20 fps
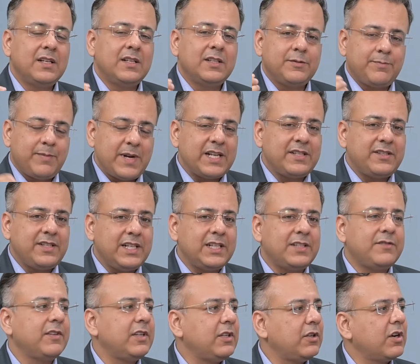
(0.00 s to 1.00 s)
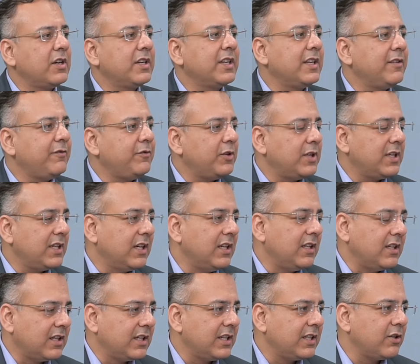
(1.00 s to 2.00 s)
Spreadsheets will not give you an
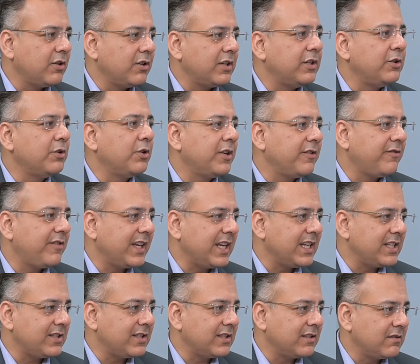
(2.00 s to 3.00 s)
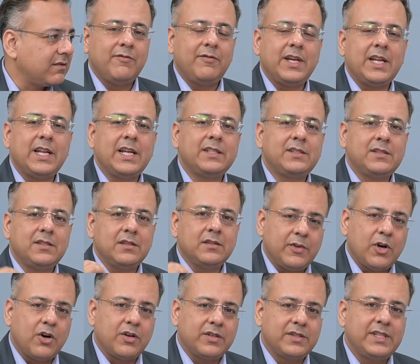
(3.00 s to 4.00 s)
alert or a notification, whereas
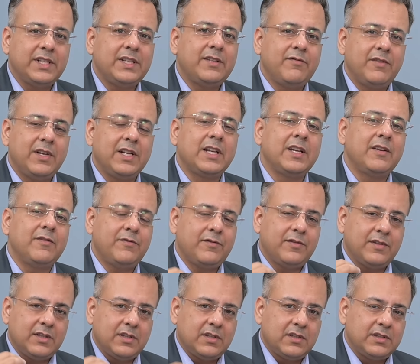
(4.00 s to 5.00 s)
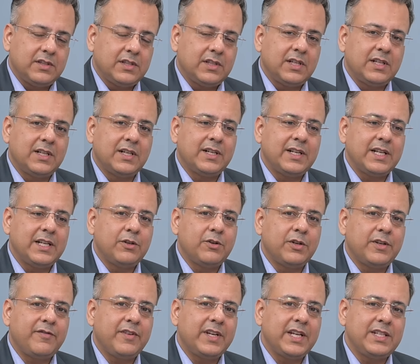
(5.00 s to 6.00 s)
Orgzit will give the alert and
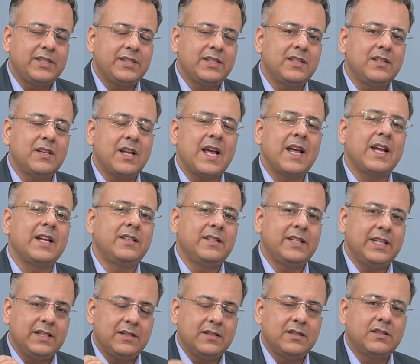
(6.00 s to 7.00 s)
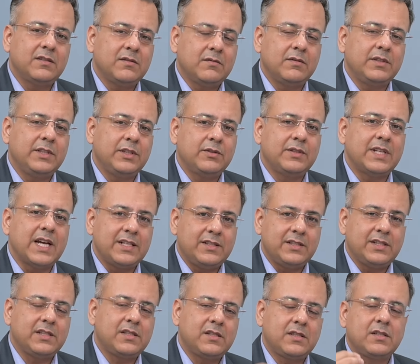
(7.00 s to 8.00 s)
notification, and then the that
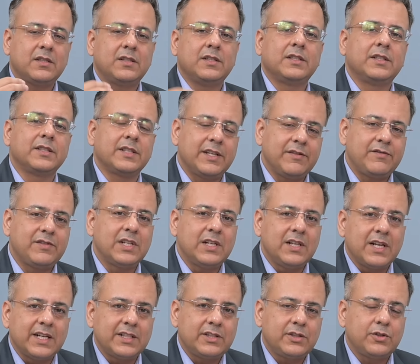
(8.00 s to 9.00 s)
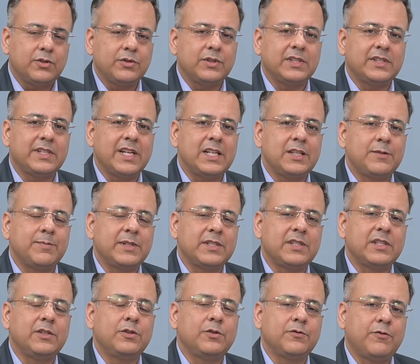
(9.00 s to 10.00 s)
just gives the nudge to the
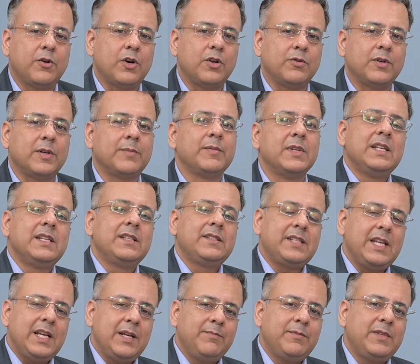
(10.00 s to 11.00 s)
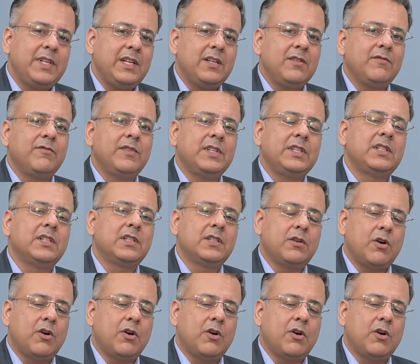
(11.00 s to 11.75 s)
salesperson to follow up. Same thing with the